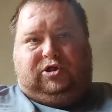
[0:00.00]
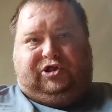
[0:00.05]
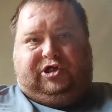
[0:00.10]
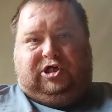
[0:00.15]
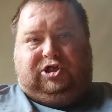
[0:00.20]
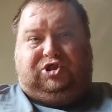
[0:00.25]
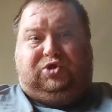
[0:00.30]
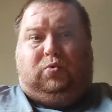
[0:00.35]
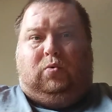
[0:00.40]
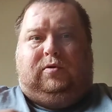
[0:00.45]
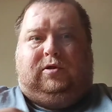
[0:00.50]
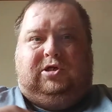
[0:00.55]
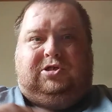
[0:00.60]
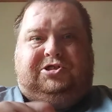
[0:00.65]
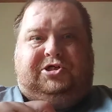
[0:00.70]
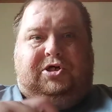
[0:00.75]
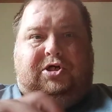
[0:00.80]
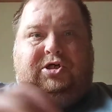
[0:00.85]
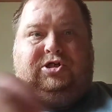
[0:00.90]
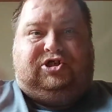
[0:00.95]
That's the one that
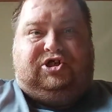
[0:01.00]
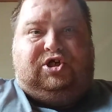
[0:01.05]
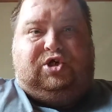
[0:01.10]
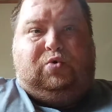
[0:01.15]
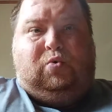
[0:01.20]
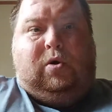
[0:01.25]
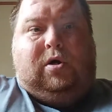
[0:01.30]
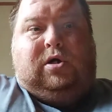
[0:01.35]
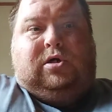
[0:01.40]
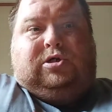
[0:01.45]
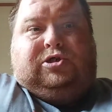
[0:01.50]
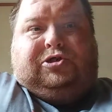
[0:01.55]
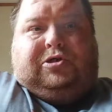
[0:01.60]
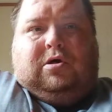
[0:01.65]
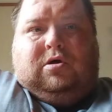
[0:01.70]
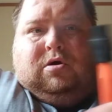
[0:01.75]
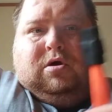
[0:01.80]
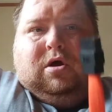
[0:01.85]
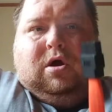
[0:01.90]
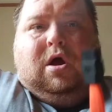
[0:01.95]
takes e-waste.
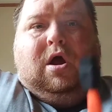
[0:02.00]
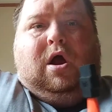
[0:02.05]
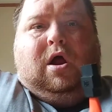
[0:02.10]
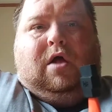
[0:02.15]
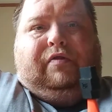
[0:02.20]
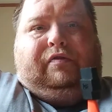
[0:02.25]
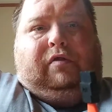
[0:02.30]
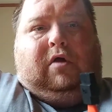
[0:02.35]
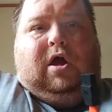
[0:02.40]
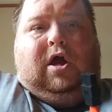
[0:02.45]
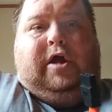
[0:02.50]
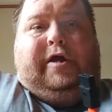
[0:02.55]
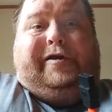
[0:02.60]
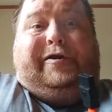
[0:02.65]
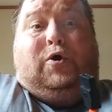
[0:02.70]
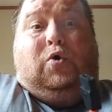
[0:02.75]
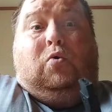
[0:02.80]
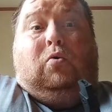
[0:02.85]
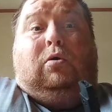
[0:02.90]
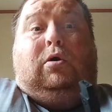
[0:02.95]
They
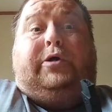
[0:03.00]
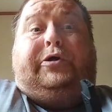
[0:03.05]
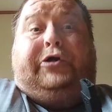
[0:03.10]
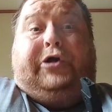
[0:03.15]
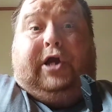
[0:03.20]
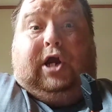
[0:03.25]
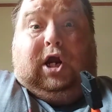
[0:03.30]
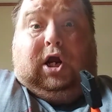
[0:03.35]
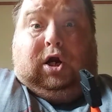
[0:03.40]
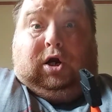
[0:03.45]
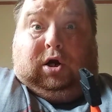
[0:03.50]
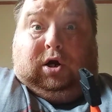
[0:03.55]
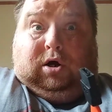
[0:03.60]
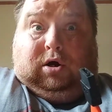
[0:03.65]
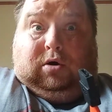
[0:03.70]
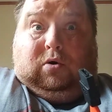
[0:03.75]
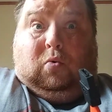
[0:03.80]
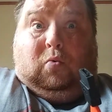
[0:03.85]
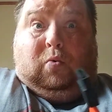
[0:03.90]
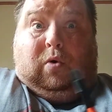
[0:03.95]
don't care
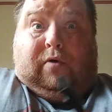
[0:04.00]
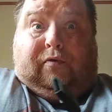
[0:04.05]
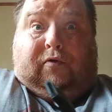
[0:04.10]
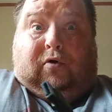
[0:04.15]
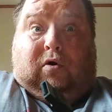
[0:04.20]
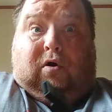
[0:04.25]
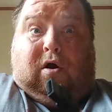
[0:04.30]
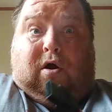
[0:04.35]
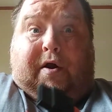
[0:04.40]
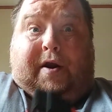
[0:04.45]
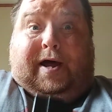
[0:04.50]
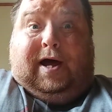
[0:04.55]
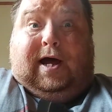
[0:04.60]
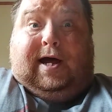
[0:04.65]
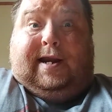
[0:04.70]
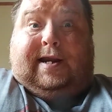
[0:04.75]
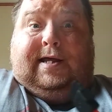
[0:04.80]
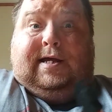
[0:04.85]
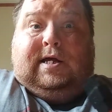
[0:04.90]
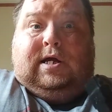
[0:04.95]
whether or not
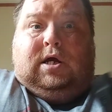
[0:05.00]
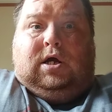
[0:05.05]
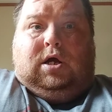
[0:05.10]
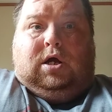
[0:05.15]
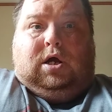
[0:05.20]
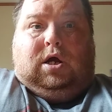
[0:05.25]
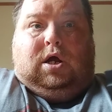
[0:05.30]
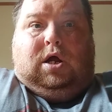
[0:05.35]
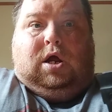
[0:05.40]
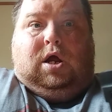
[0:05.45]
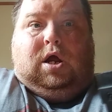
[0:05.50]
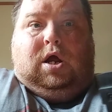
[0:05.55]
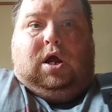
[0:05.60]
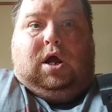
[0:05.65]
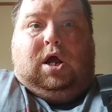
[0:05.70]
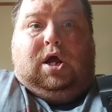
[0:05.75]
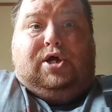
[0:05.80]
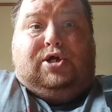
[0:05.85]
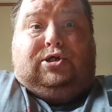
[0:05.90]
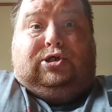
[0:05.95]

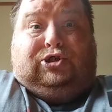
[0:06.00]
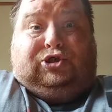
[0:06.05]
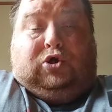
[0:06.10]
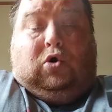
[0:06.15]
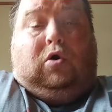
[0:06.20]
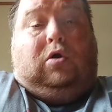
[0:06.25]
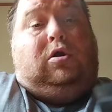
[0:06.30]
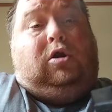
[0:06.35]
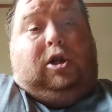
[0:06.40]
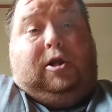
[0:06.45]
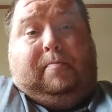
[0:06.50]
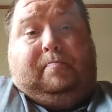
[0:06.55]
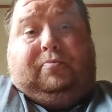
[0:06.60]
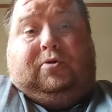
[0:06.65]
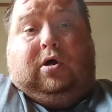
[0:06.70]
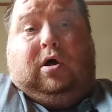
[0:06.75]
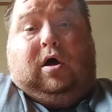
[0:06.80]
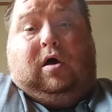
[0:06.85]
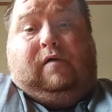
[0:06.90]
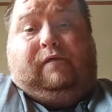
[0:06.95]
ends are clipped
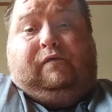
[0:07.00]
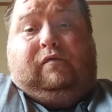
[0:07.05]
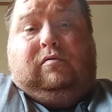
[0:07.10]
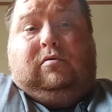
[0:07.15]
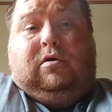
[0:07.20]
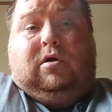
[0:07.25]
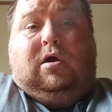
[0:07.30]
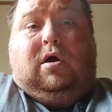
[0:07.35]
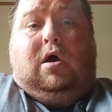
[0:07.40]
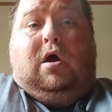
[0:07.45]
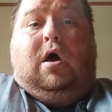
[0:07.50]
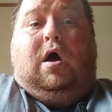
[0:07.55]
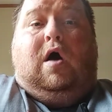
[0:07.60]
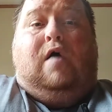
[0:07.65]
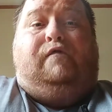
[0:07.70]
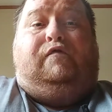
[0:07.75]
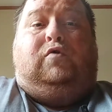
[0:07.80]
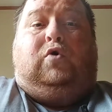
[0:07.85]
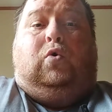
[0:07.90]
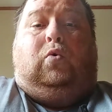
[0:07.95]
off.
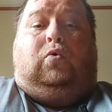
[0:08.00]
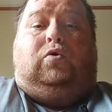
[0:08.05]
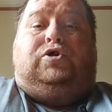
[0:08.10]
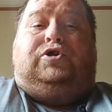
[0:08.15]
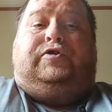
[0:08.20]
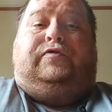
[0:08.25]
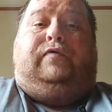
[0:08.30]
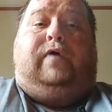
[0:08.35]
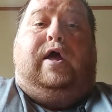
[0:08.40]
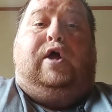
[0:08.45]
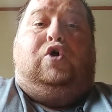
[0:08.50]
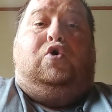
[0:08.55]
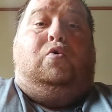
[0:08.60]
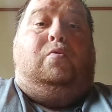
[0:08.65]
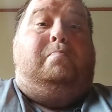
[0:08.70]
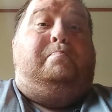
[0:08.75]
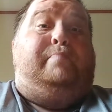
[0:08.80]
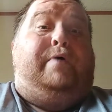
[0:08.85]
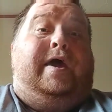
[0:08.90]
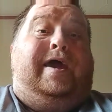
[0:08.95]
Of course, they don't
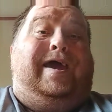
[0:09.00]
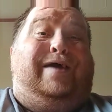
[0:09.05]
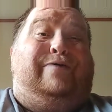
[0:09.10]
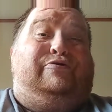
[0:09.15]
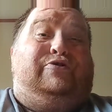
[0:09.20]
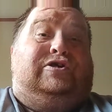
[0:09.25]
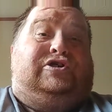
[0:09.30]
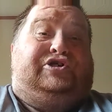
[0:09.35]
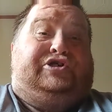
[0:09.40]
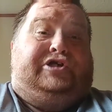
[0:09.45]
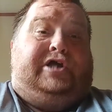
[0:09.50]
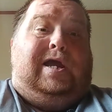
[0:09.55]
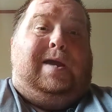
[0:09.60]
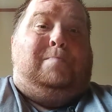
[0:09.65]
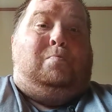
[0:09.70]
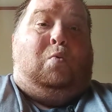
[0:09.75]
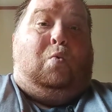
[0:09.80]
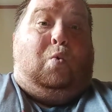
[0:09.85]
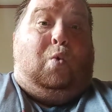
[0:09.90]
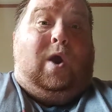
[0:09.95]
pay the
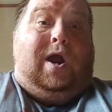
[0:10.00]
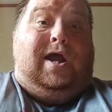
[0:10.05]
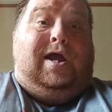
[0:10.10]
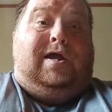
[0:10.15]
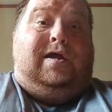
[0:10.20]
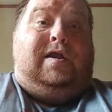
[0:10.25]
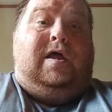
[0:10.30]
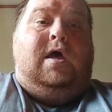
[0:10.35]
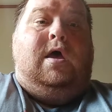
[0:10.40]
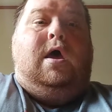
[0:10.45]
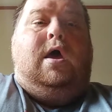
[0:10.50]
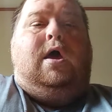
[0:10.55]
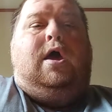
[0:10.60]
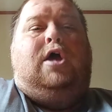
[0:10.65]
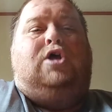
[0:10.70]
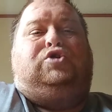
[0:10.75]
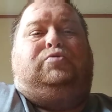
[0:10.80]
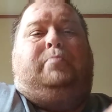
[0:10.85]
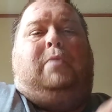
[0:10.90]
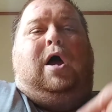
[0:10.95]
same rate
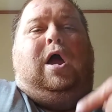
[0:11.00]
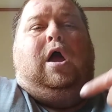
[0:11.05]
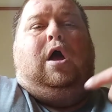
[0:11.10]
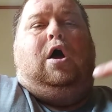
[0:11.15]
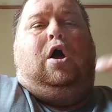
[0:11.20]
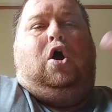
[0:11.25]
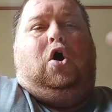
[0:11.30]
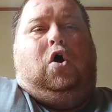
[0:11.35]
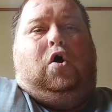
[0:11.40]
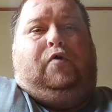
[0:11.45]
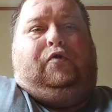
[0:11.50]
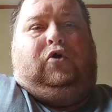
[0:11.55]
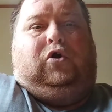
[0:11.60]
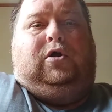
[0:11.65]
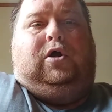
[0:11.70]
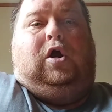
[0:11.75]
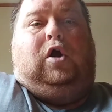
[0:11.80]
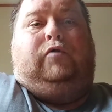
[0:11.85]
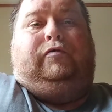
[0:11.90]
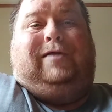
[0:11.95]
as my other
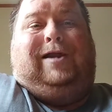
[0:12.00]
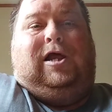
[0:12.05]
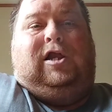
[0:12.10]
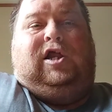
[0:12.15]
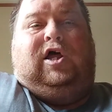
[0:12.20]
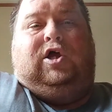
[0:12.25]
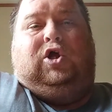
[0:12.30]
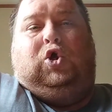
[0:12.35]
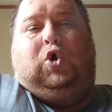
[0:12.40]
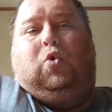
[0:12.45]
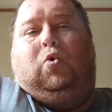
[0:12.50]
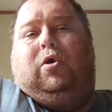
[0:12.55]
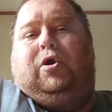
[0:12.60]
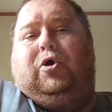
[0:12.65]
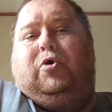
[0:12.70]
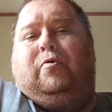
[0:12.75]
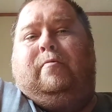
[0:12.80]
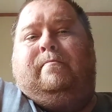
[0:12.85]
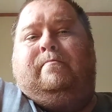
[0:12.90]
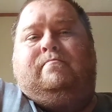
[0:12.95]
yard that I like going
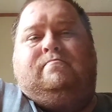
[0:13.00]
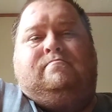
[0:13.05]
to.